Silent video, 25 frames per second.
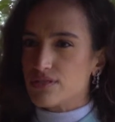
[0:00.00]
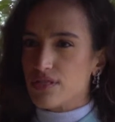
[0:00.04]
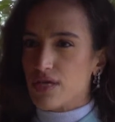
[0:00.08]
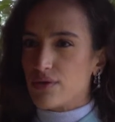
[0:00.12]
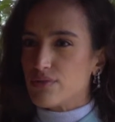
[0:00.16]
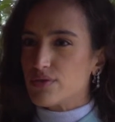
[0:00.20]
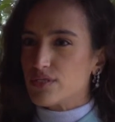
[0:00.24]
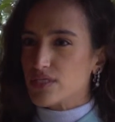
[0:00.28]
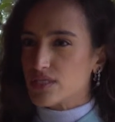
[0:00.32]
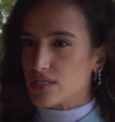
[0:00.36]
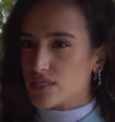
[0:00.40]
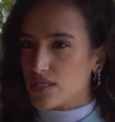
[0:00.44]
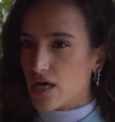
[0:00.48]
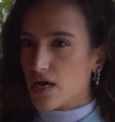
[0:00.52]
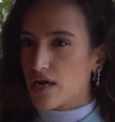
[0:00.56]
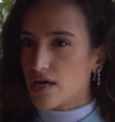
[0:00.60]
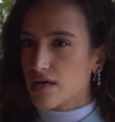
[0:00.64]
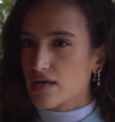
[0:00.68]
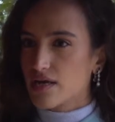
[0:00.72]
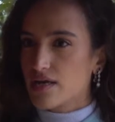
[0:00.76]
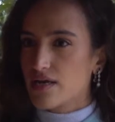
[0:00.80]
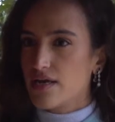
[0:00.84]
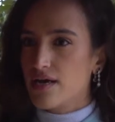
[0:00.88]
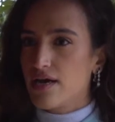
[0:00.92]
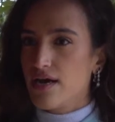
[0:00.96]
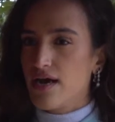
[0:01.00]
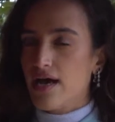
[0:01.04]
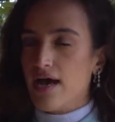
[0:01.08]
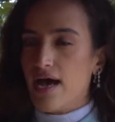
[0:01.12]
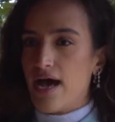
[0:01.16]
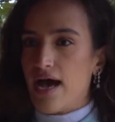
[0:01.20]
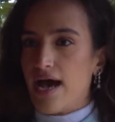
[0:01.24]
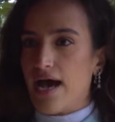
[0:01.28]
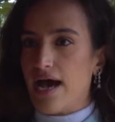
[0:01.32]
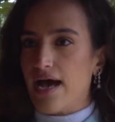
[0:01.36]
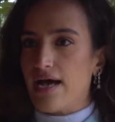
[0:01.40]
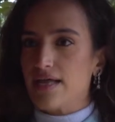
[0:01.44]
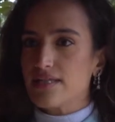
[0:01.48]
They were stuck
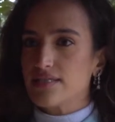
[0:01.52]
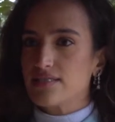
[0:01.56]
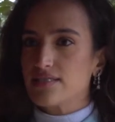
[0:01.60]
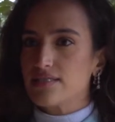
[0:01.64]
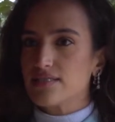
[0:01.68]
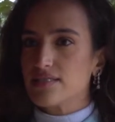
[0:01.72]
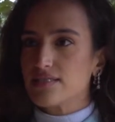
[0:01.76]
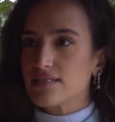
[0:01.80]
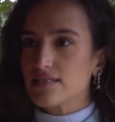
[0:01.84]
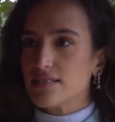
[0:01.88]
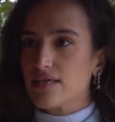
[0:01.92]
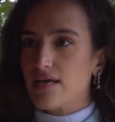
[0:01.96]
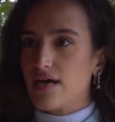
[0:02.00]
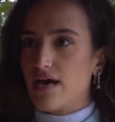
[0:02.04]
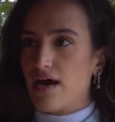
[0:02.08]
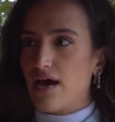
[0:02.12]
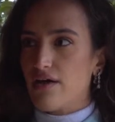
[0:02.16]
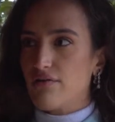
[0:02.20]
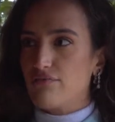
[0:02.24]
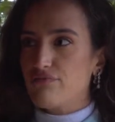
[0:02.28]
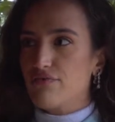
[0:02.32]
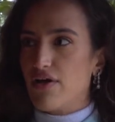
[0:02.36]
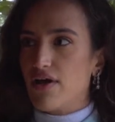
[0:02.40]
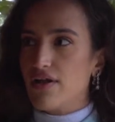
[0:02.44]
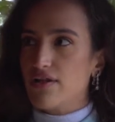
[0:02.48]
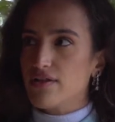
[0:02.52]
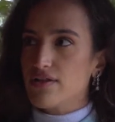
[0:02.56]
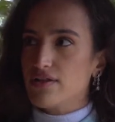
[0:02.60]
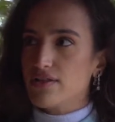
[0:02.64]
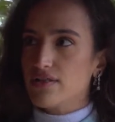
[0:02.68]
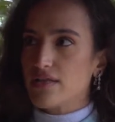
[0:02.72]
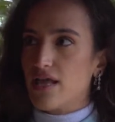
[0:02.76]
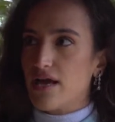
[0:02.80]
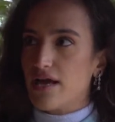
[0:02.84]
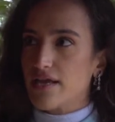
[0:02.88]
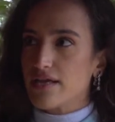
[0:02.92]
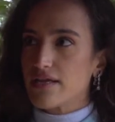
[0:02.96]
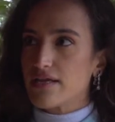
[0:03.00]
and I felt
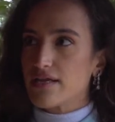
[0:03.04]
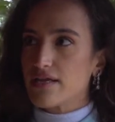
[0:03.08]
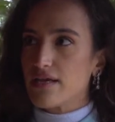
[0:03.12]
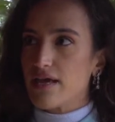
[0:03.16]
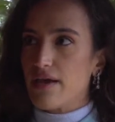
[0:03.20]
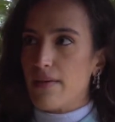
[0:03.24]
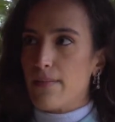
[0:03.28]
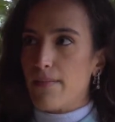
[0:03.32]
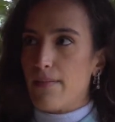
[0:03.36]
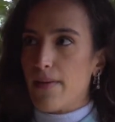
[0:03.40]
like